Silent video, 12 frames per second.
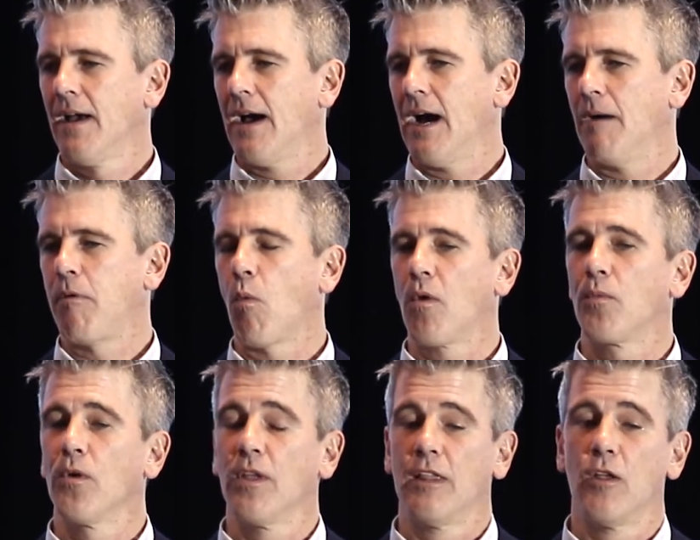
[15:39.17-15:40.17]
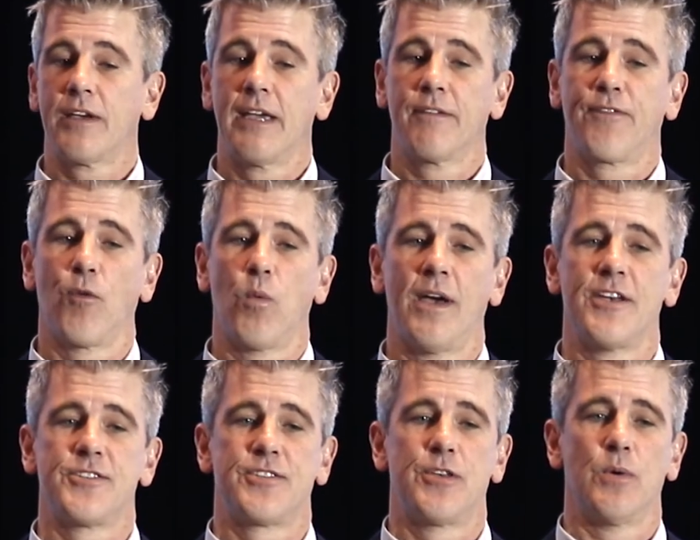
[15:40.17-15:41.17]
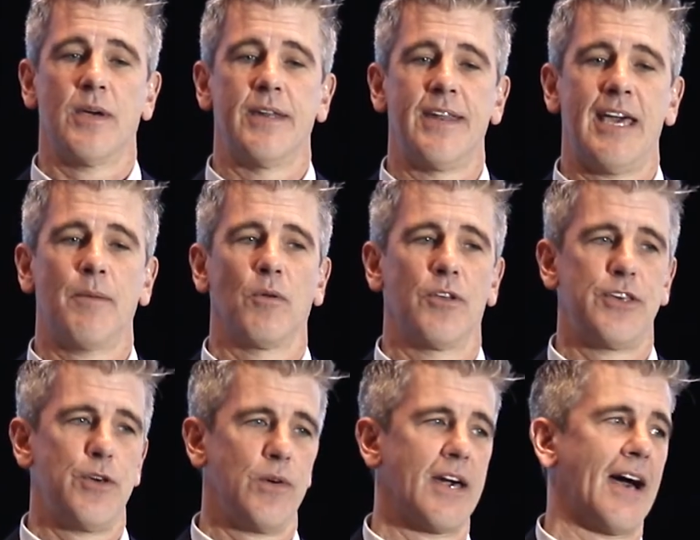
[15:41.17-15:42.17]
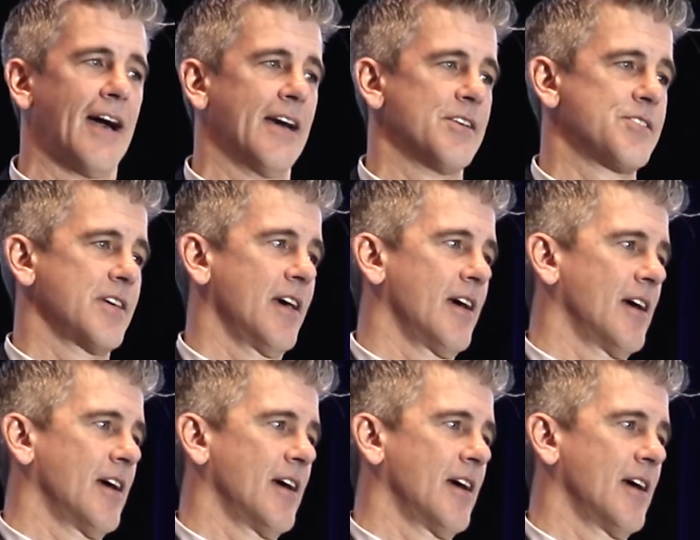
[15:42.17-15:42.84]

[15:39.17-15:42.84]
Uh, but we're really looking for ways to enable you guys